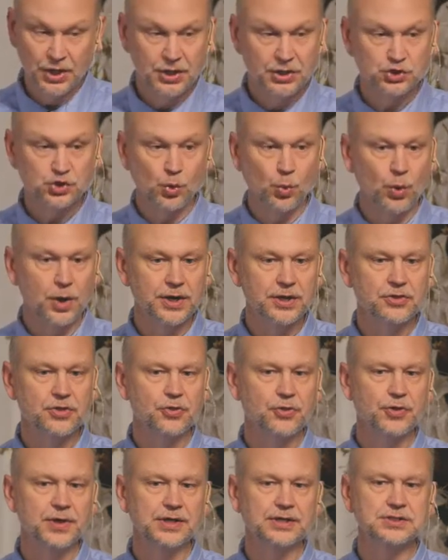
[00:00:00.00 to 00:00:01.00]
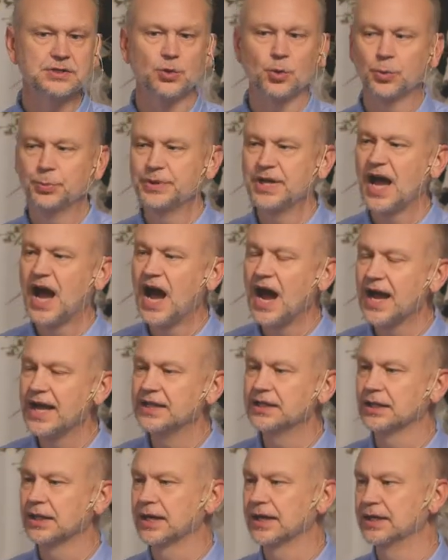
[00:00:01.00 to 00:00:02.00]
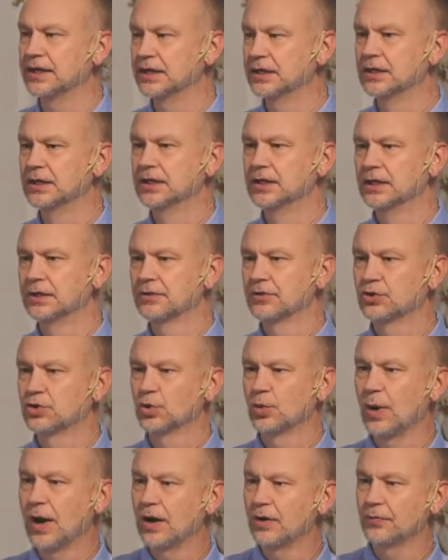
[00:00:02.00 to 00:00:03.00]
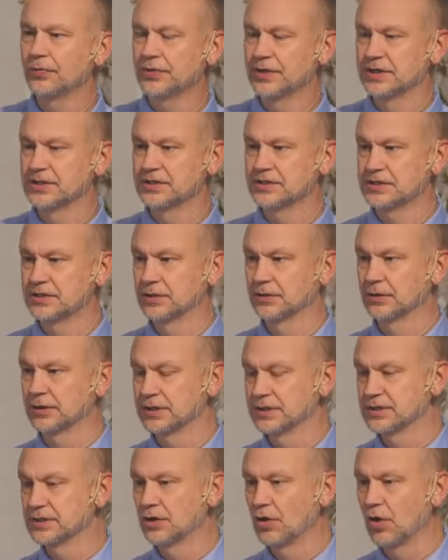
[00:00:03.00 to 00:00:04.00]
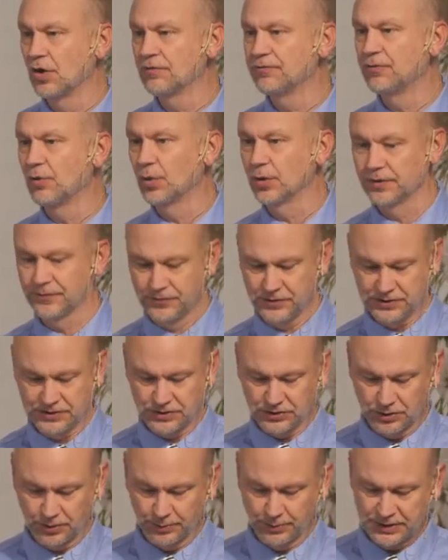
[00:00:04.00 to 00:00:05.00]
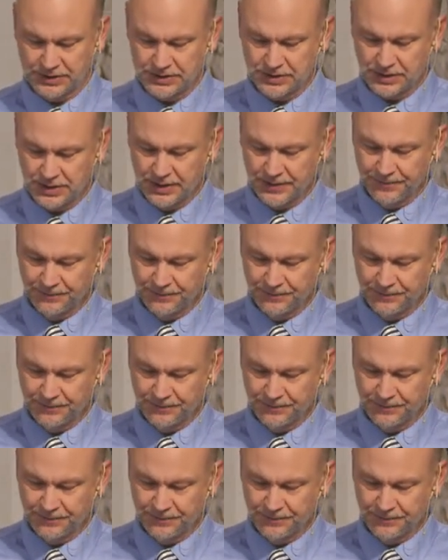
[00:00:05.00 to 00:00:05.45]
So one of the things that will be highlighted throughout this series, in all four of these sermons,